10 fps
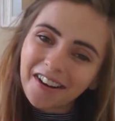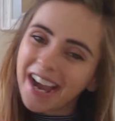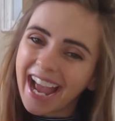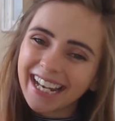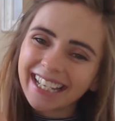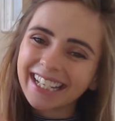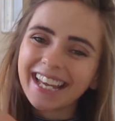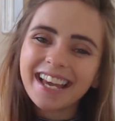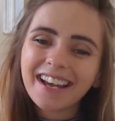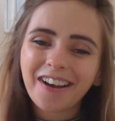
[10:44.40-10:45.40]
go ahead and
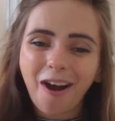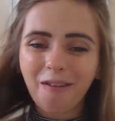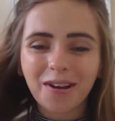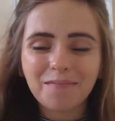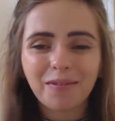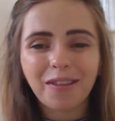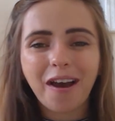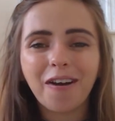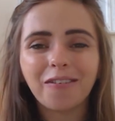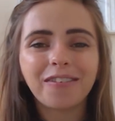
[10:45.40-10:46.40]
comment
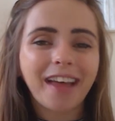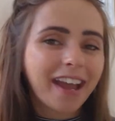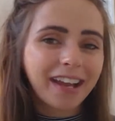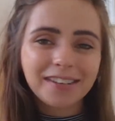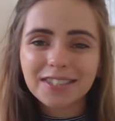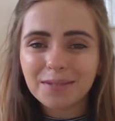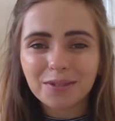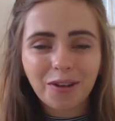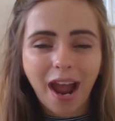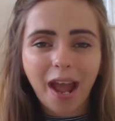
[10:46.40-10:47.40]
below, like,
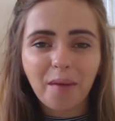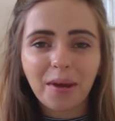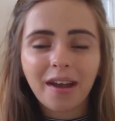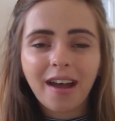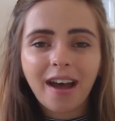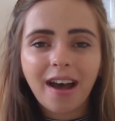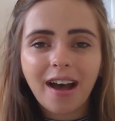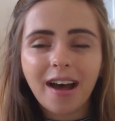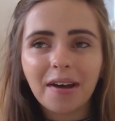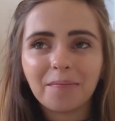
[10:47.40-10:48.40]
subscribe.
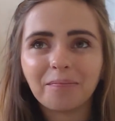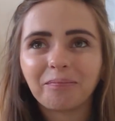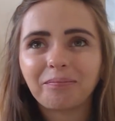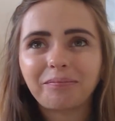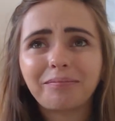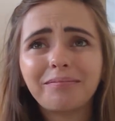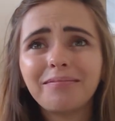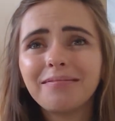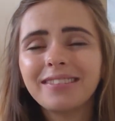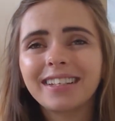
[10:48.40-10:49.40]
Um,
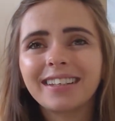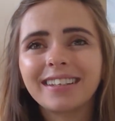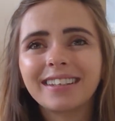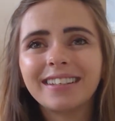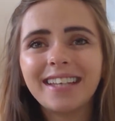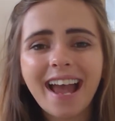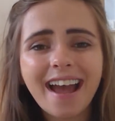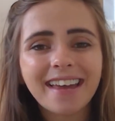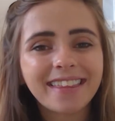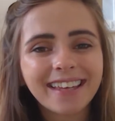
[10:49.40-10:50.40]
yeah,
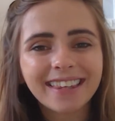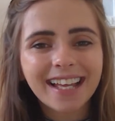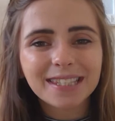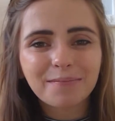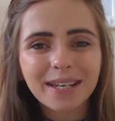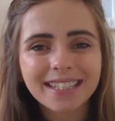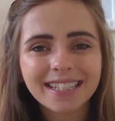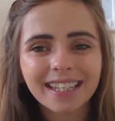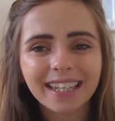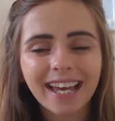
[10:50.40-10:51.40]
I think that's
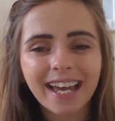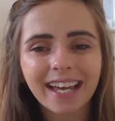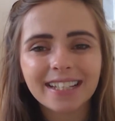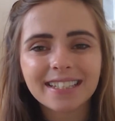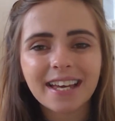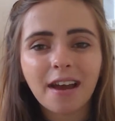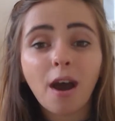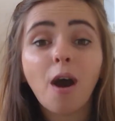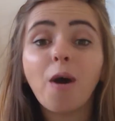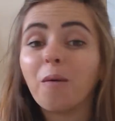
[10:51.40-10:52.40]
basically it.
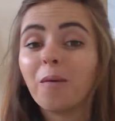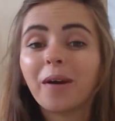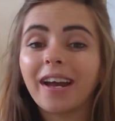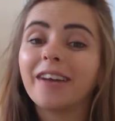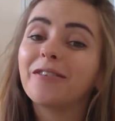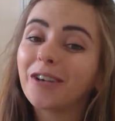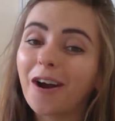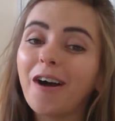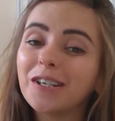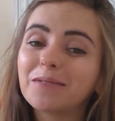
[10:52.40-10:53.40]
Oh, if you're a
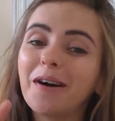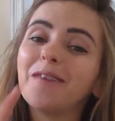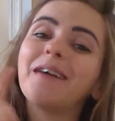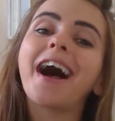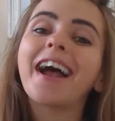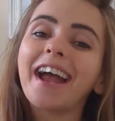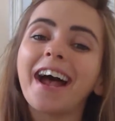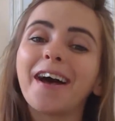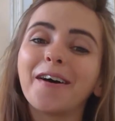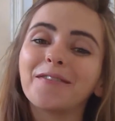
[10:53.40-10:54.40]
college mom, I
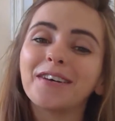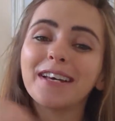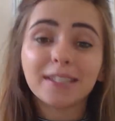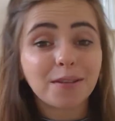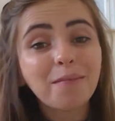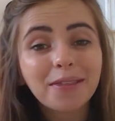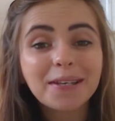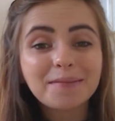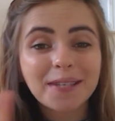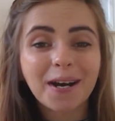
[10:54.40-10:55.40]
have some
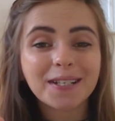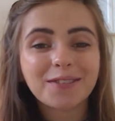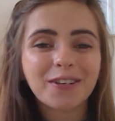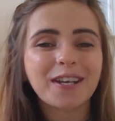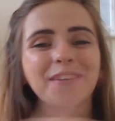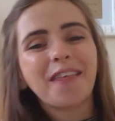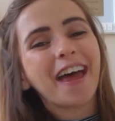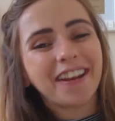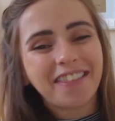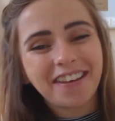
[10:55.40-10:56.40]
theme songs for you
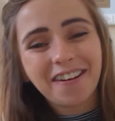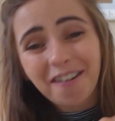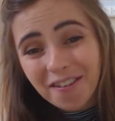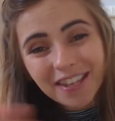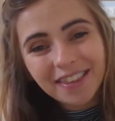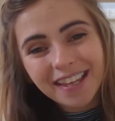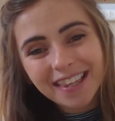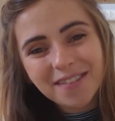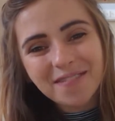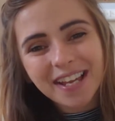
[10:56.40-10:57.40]
that are the only thing
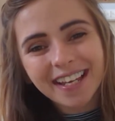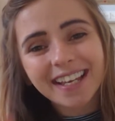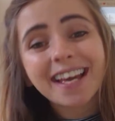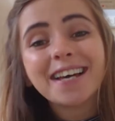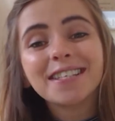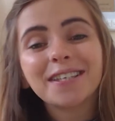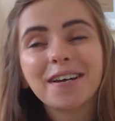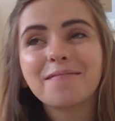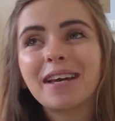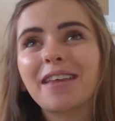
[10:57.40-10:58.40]
that made it so I
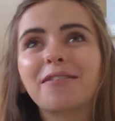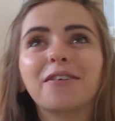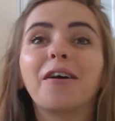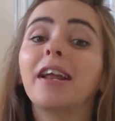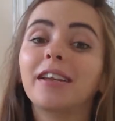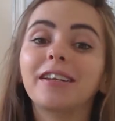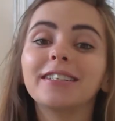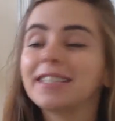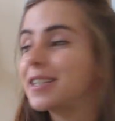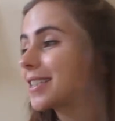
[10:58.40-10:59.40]
can make it through.
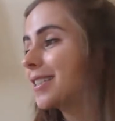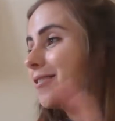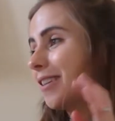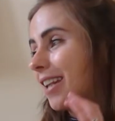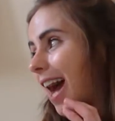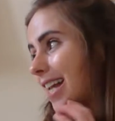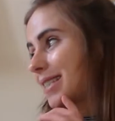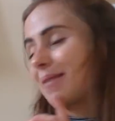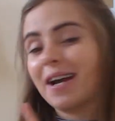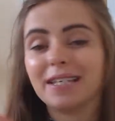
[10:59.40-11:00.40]
And seriously, you can
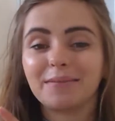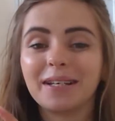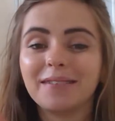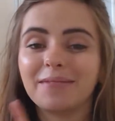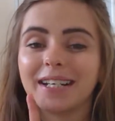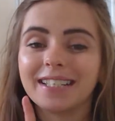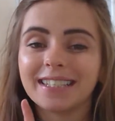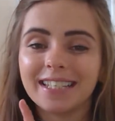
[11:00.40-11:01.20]
ask my husband because